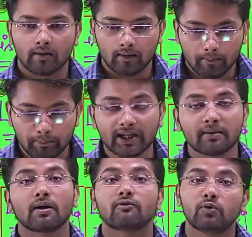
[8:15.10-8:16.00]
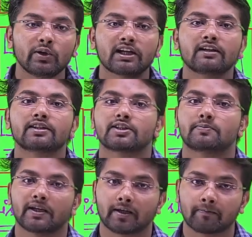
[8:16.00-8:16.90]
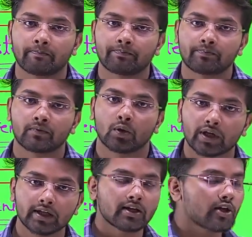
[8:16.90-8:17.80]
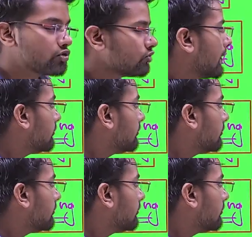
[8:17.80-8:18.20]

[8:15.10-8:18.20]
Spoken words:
become a fluent English speaker, okay? So you have to